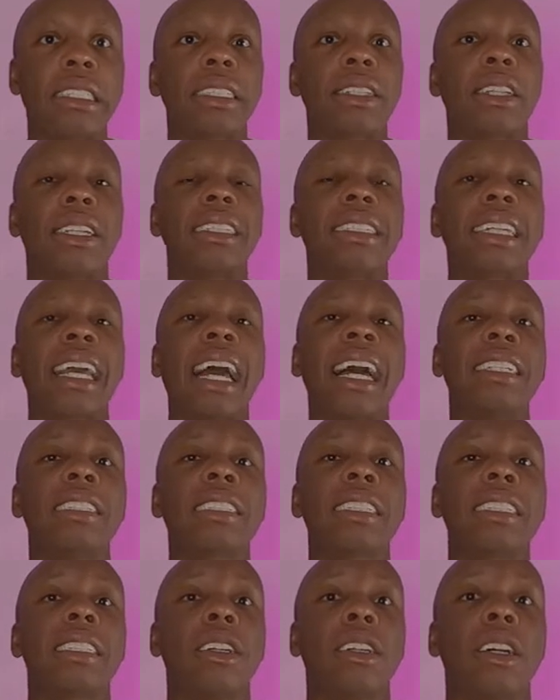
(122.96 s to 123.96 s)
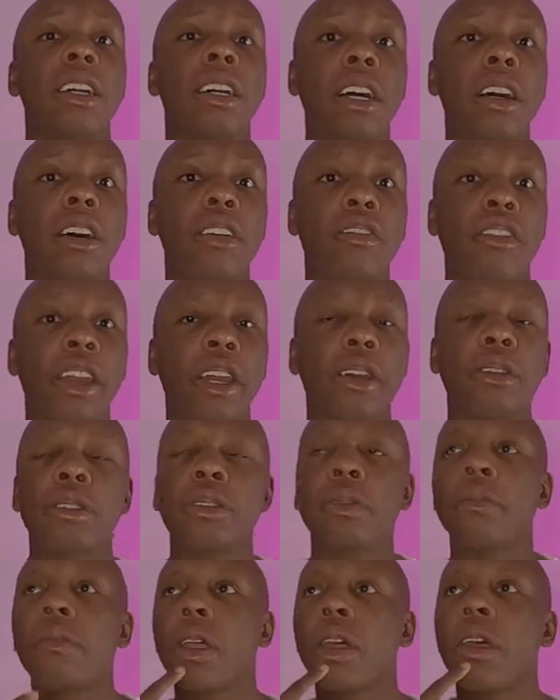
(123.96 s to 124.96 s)
his constant affairs?
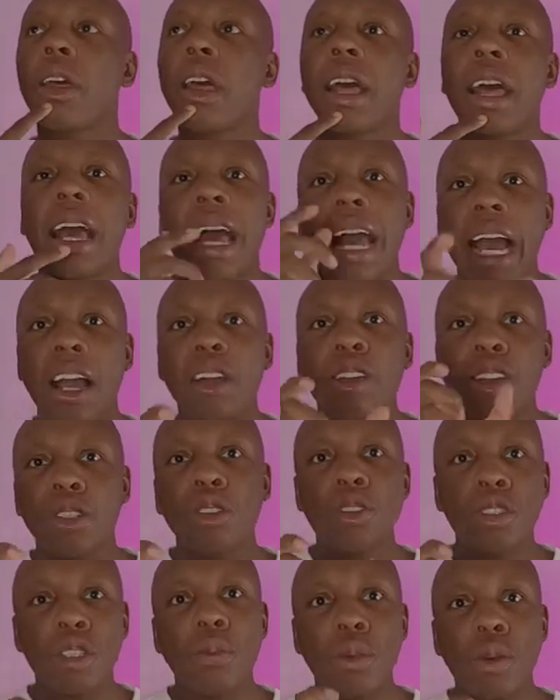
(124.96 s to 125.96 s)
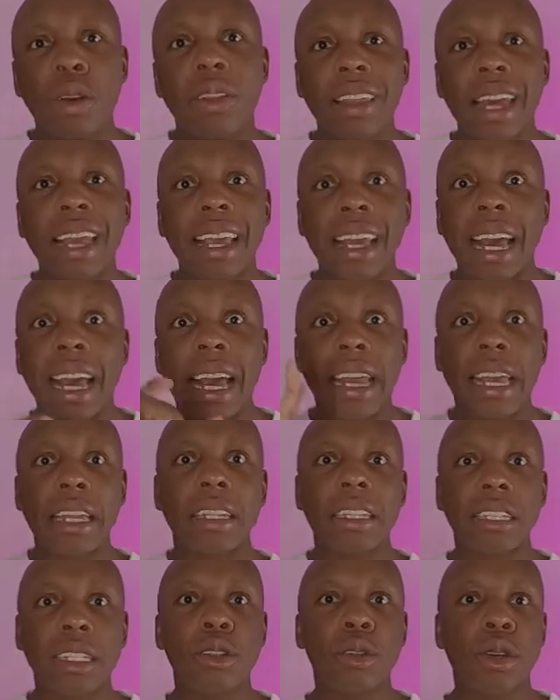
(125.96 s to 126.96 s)
How could you support that guy and
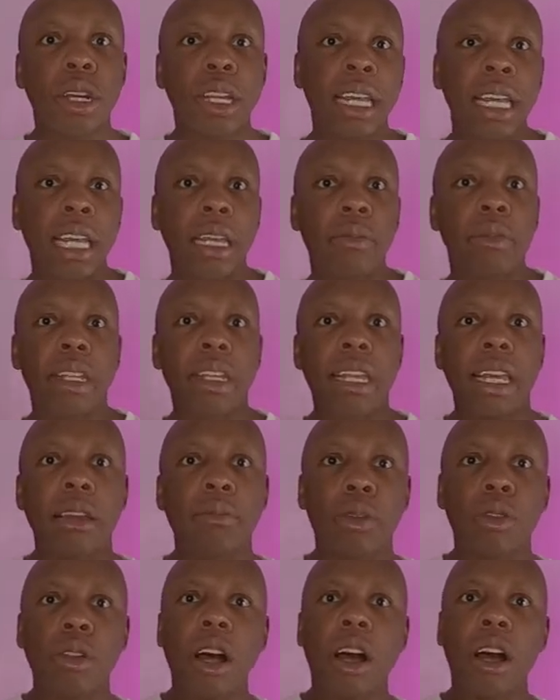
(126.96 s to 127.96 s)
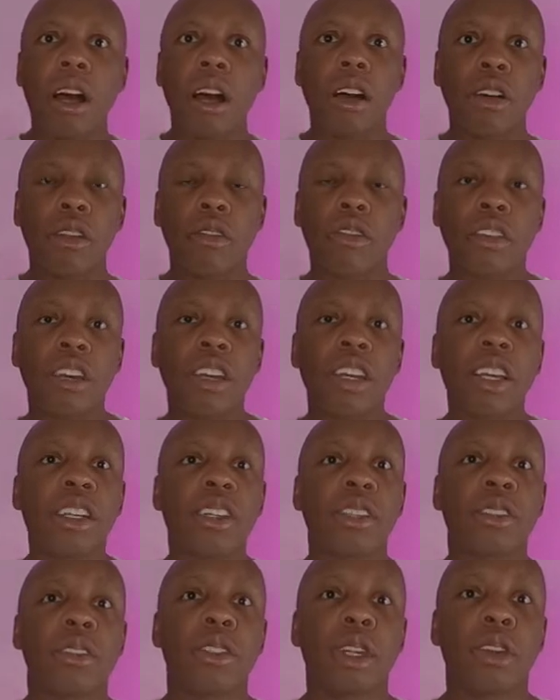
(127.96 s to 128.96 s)
still claim the label of
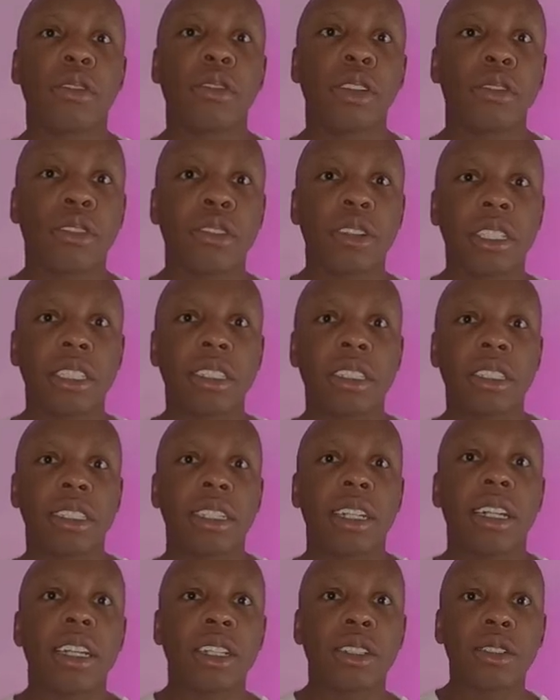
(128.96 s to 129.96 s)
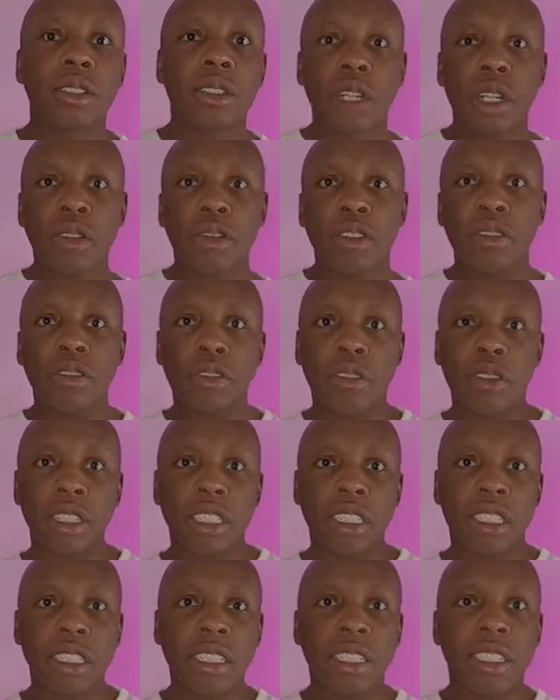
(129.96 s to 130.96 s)
conservative Christian? Conservative
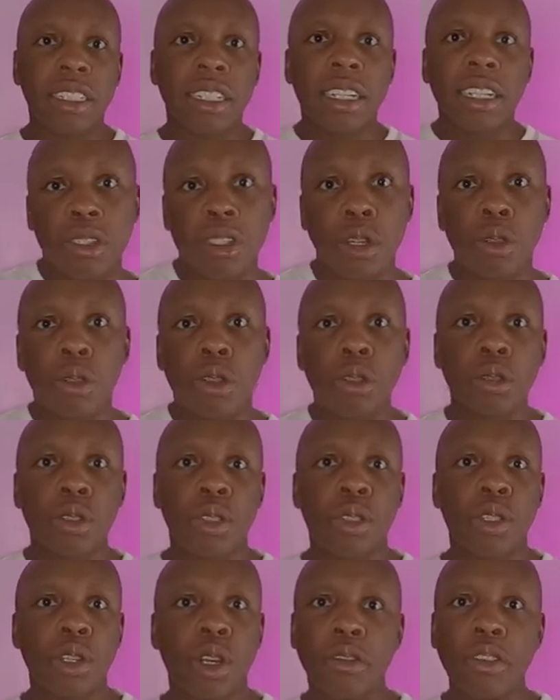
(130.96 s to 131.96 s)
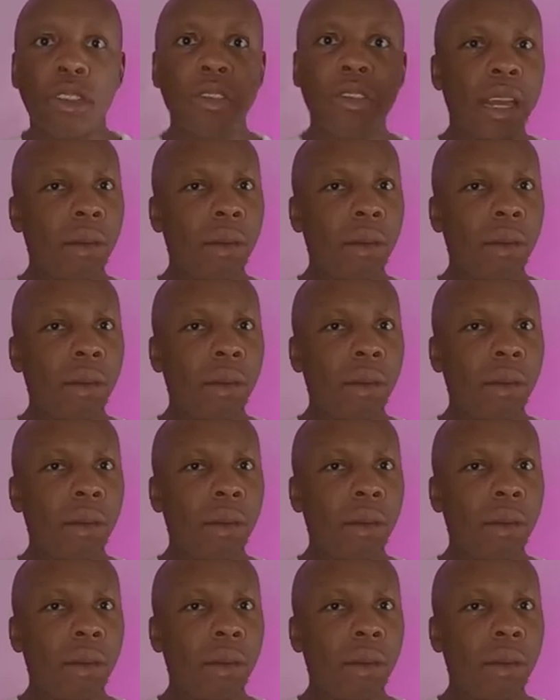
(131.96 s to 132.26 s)
Christian, social conservative,